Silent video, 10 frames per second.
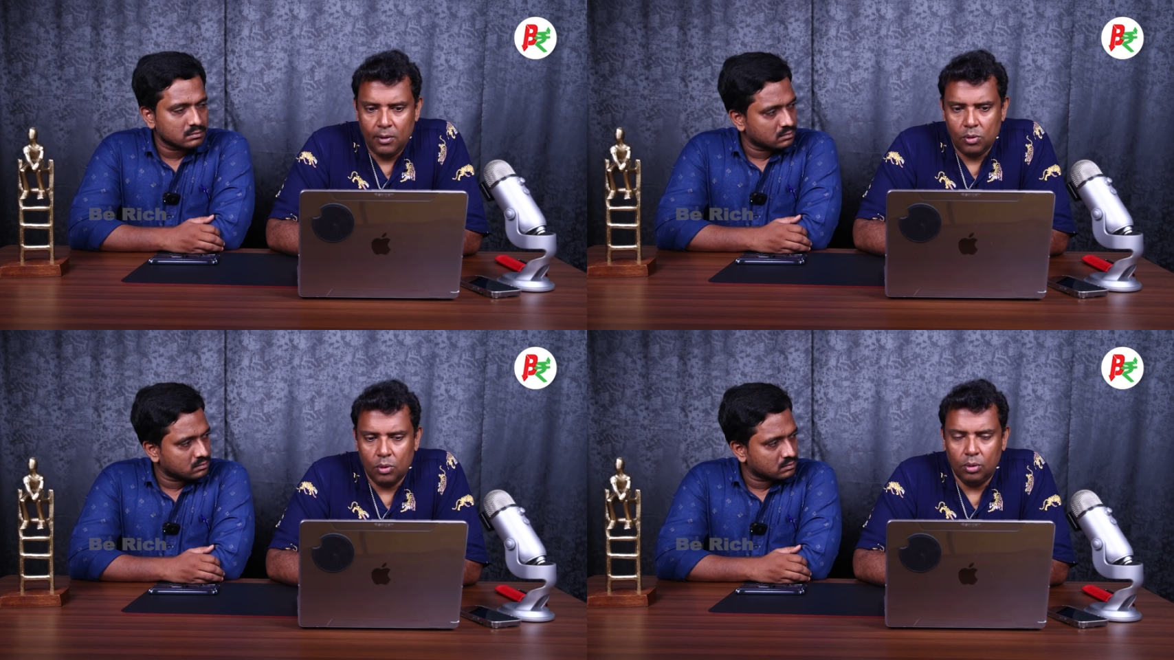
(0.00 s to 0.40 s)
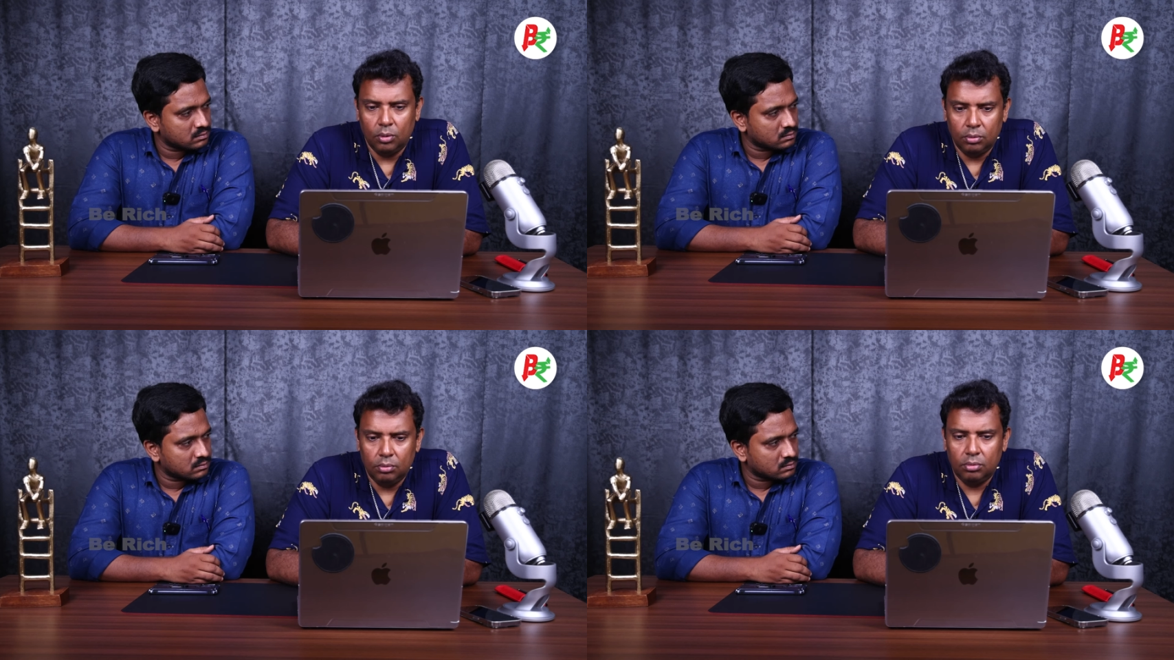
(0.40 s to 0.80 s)

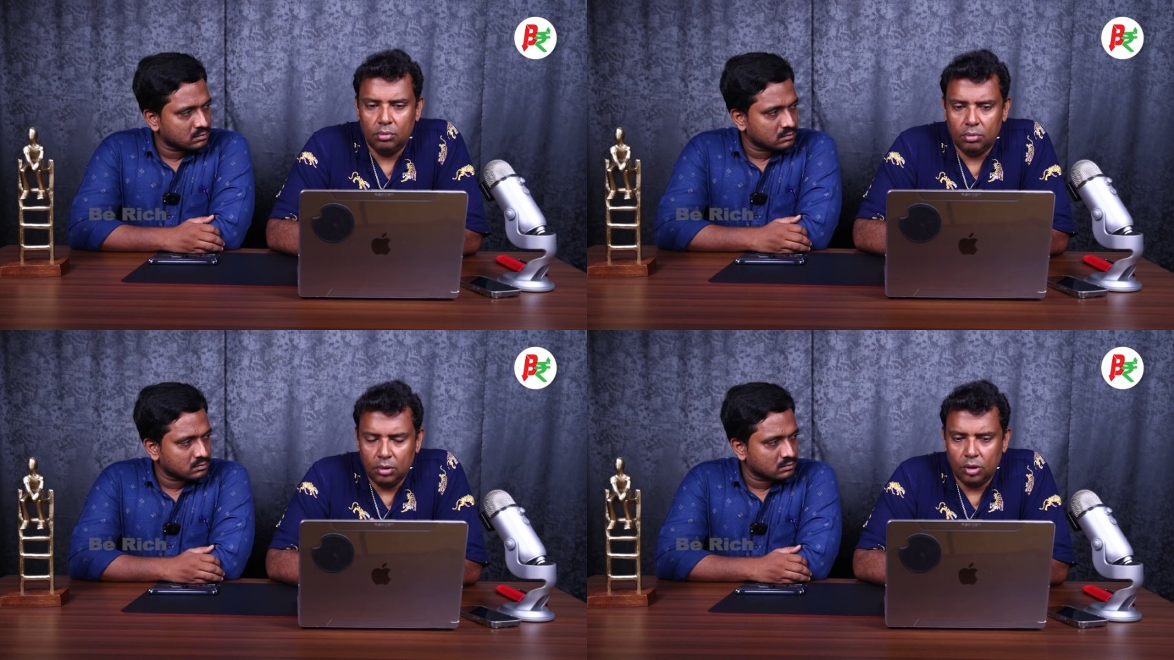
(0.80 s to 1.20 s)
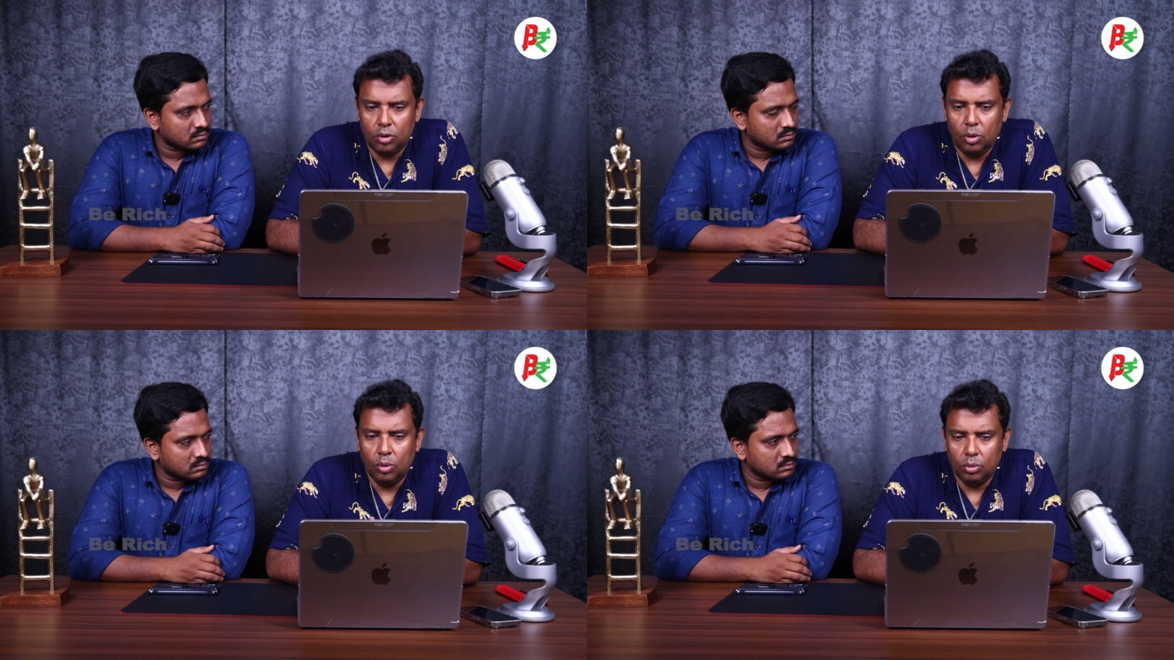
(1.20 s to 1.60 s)
Speaker 1: So this
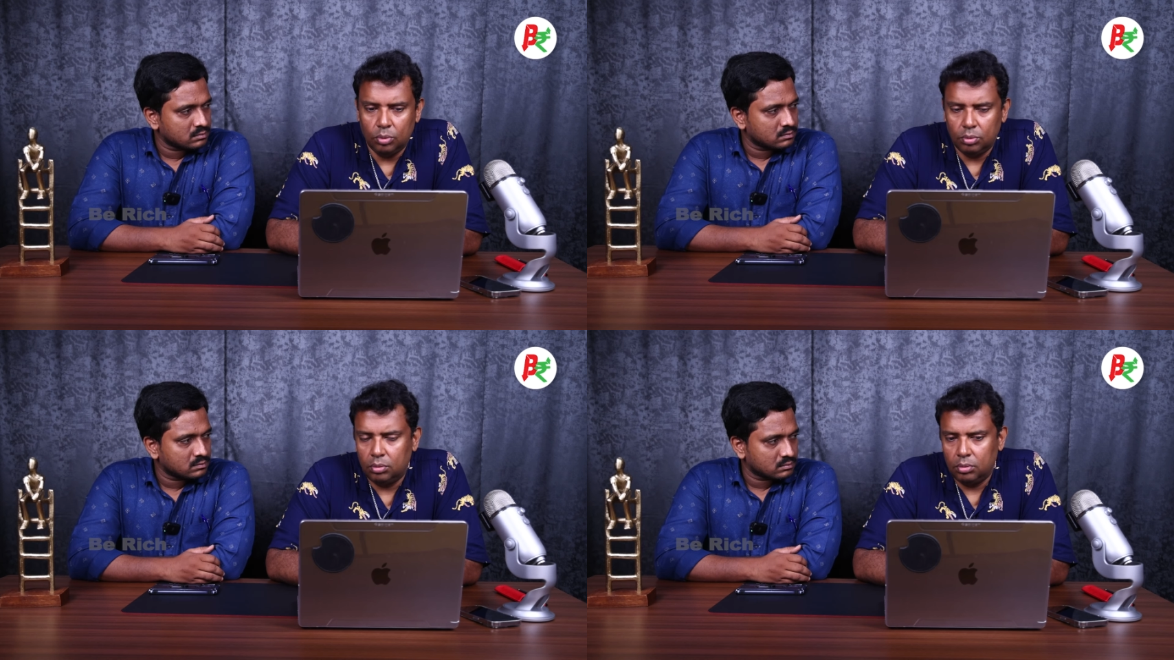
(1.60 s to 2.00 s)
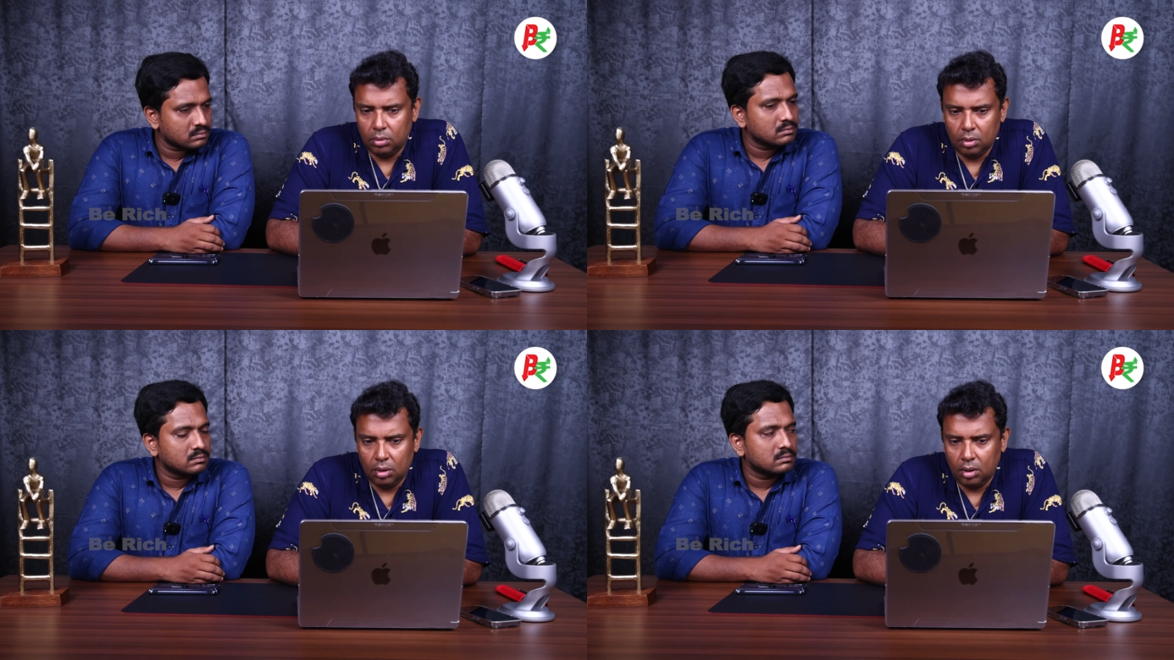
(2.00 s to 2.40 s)
new
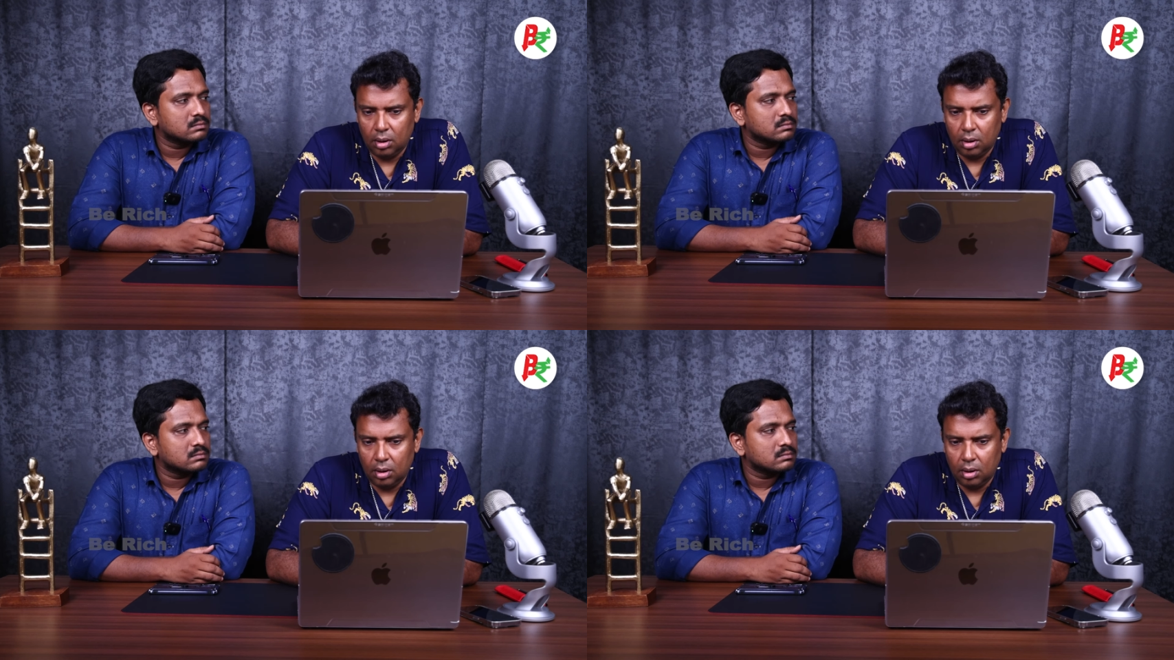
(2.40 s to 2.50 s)
mm.